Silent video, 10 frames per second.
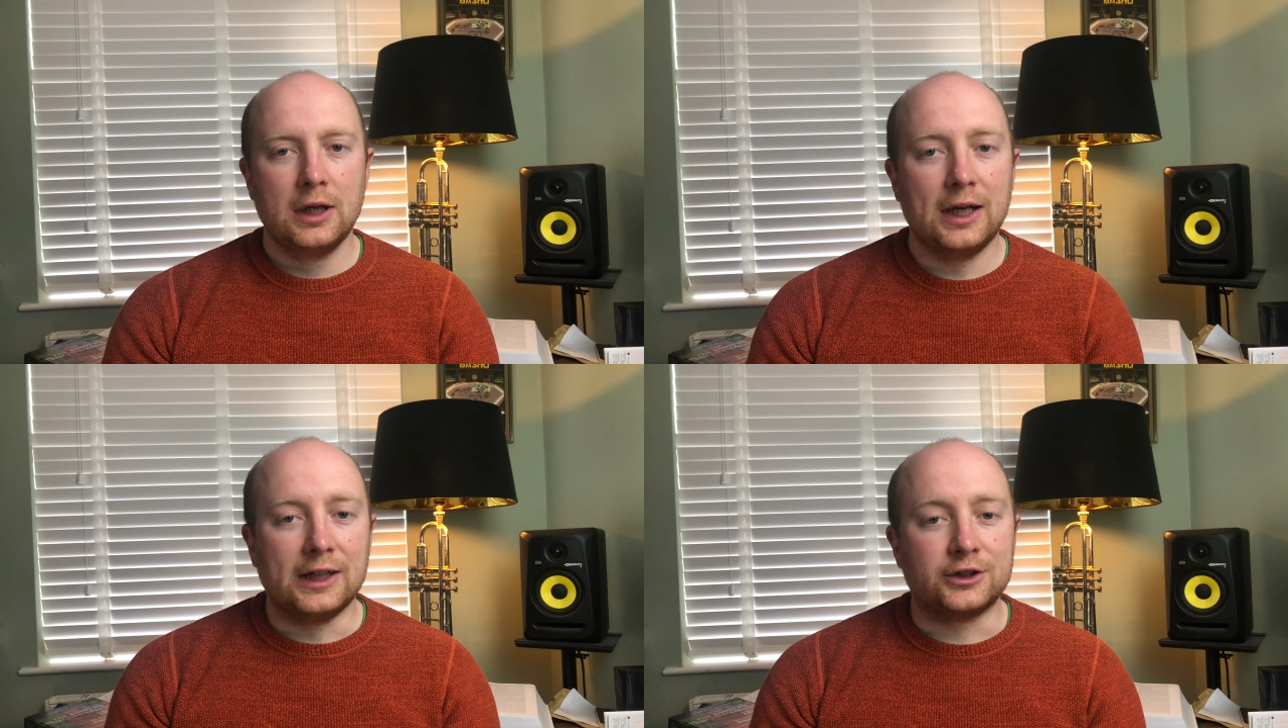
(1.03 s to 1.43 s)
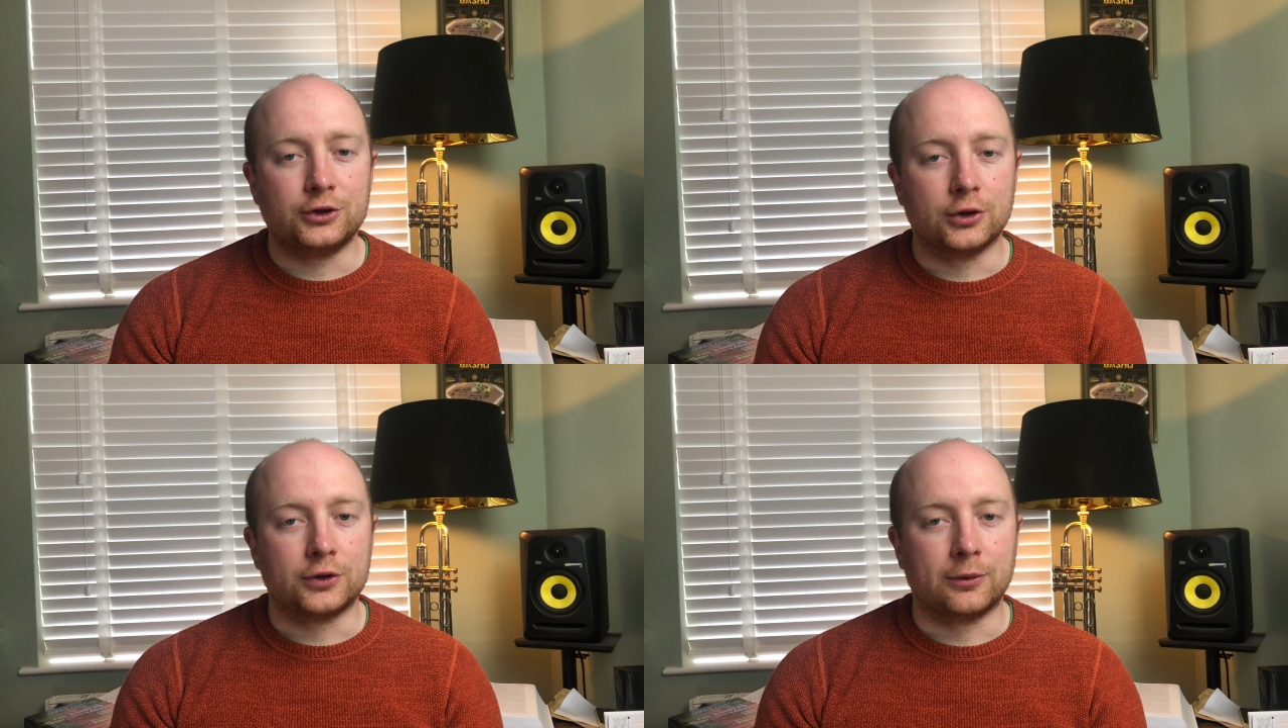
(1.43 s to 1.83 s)
Hi, it's
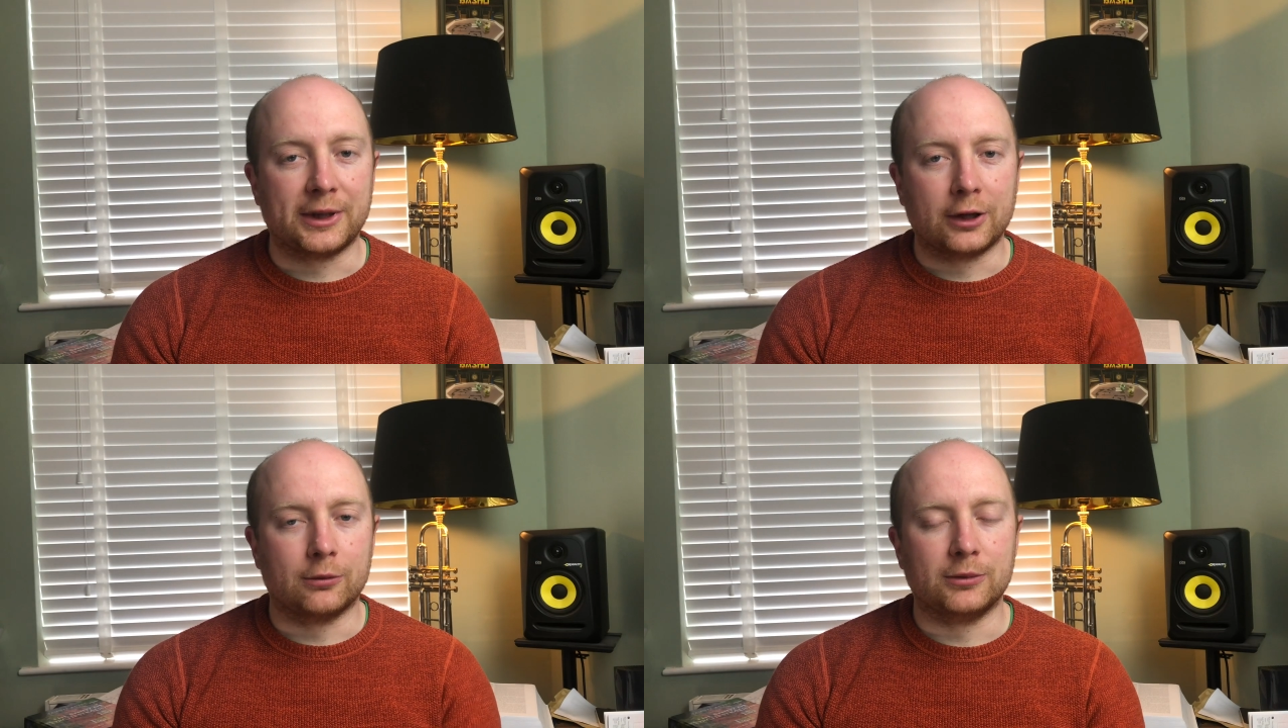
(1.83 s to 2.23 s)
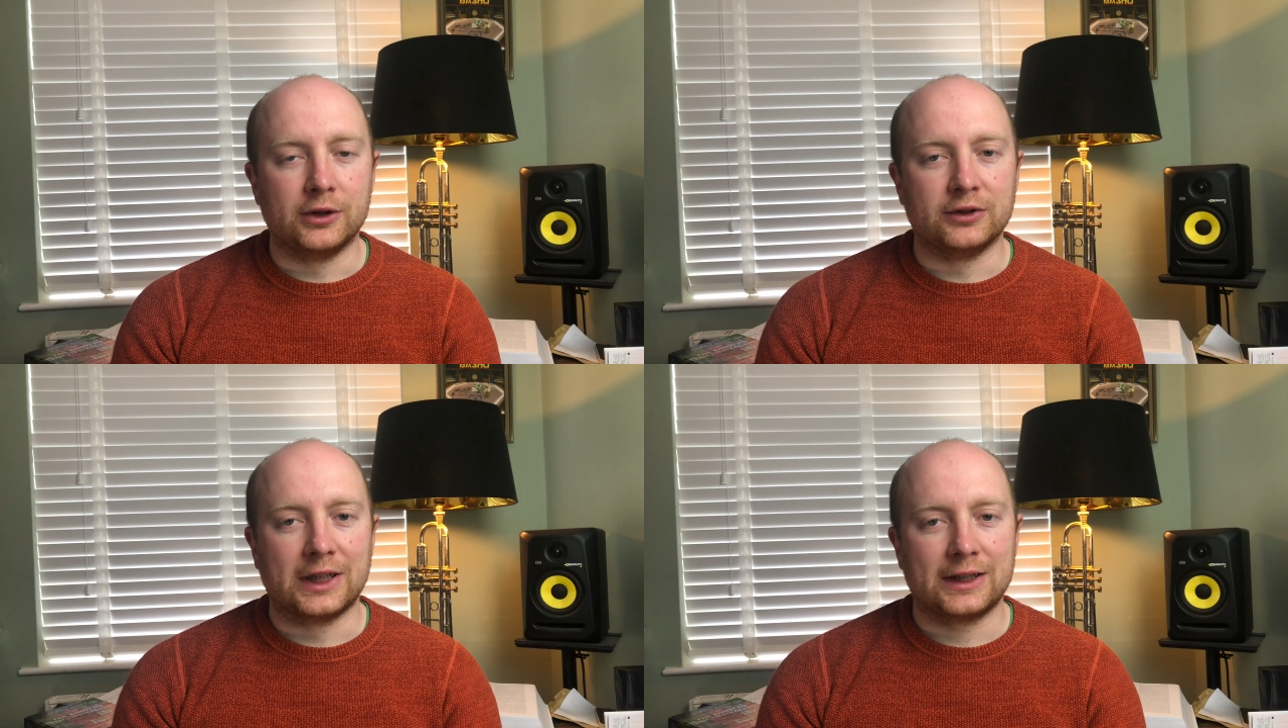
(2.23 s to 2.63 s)
George from Any Old
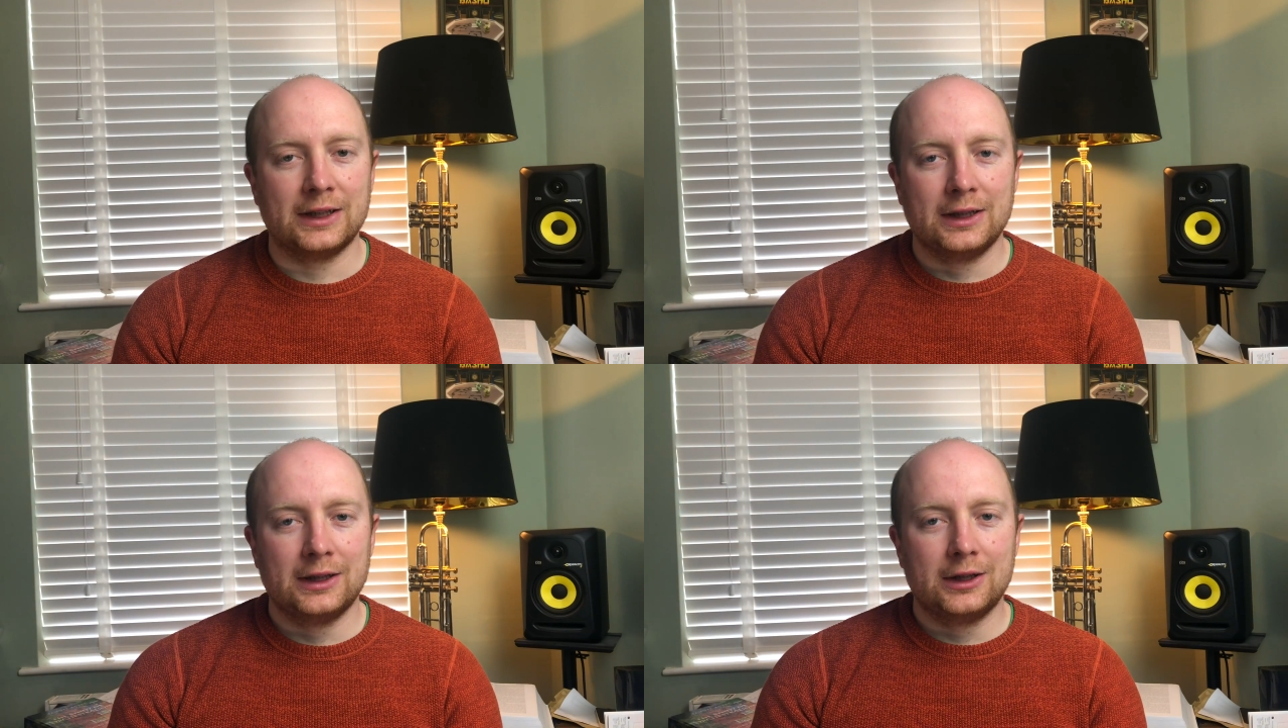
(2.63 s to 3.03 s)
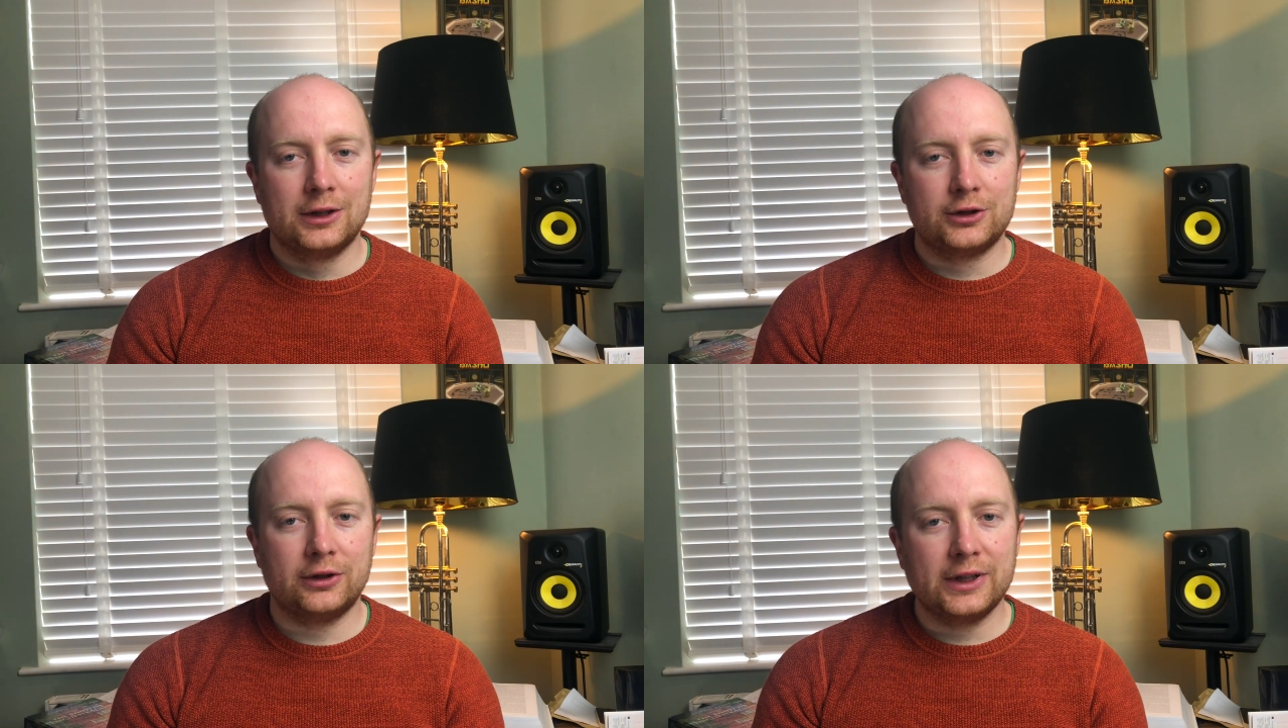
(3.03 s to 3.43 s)
Music.
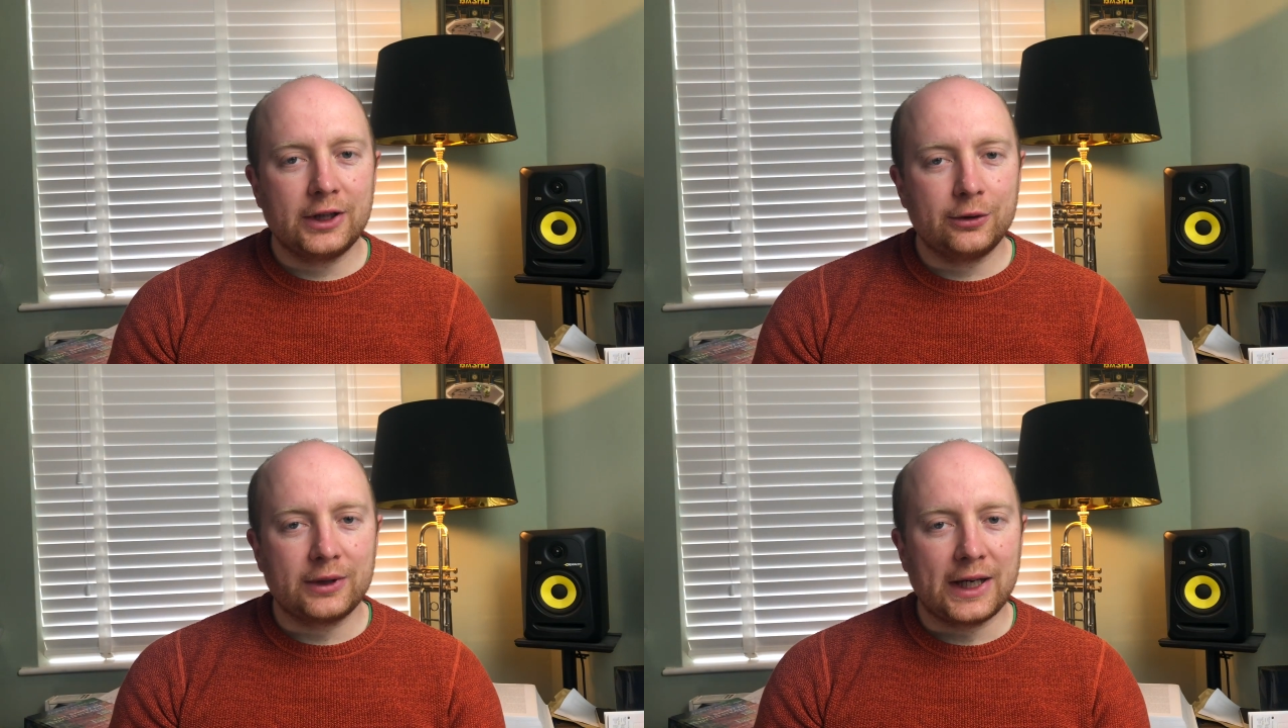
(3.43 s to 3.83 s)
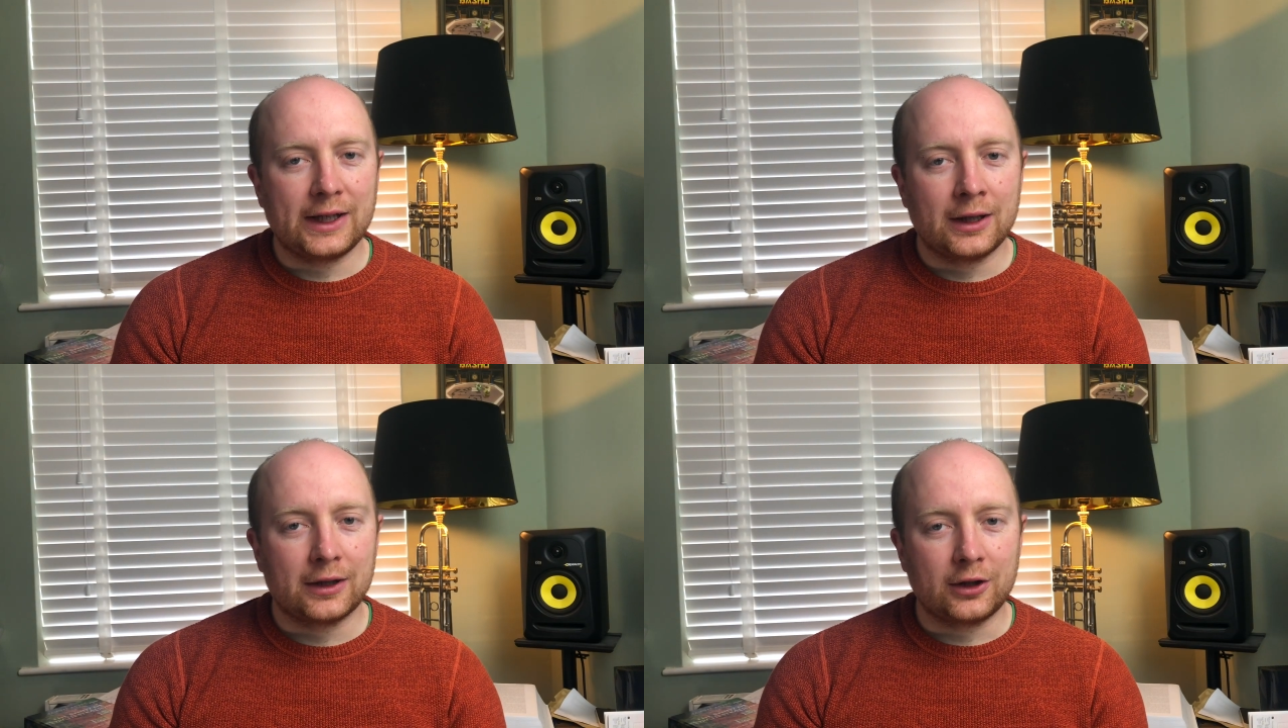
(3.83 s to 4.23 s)
During the
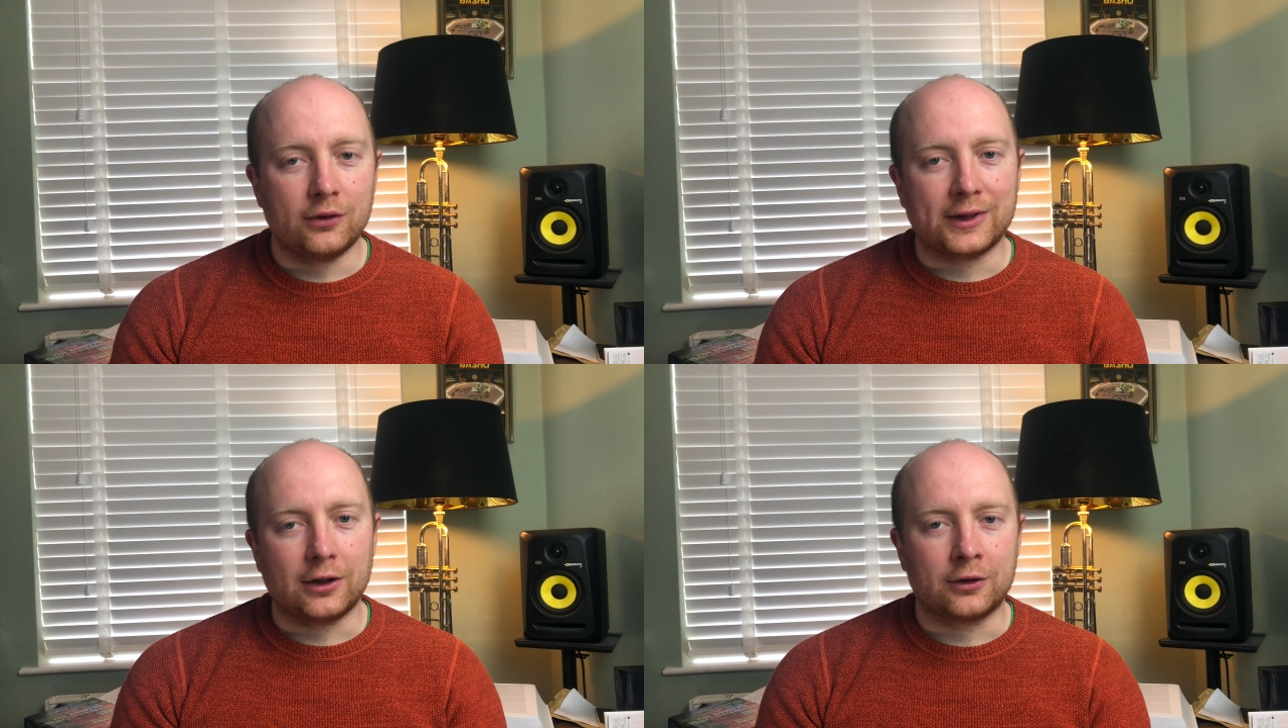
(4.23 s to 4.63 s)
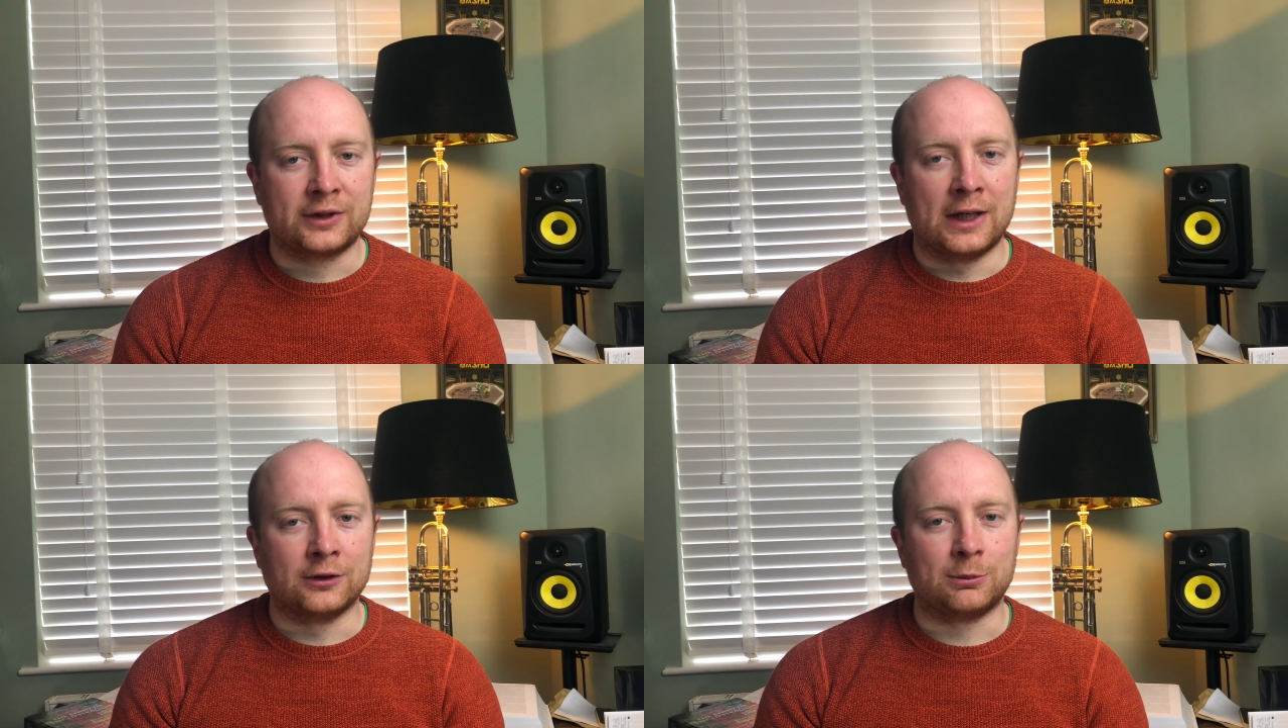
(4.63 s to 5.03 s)
UK COVID
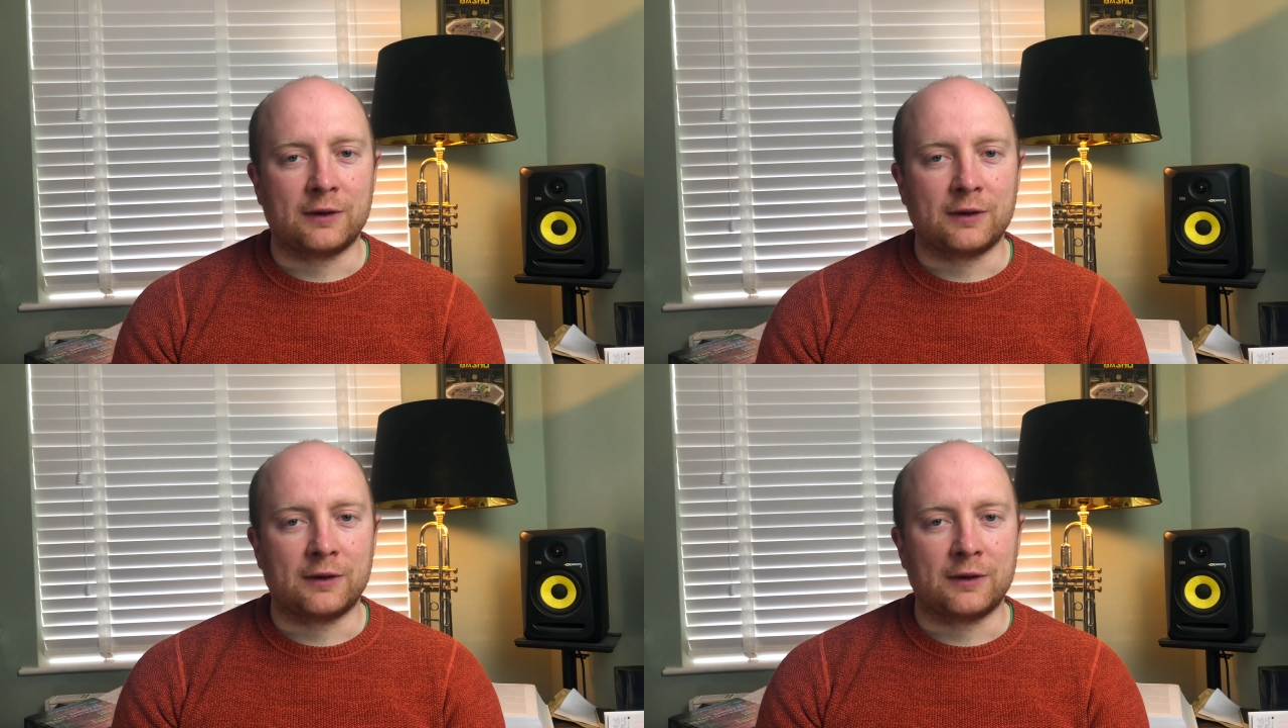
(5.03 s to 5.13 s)
lockdowns,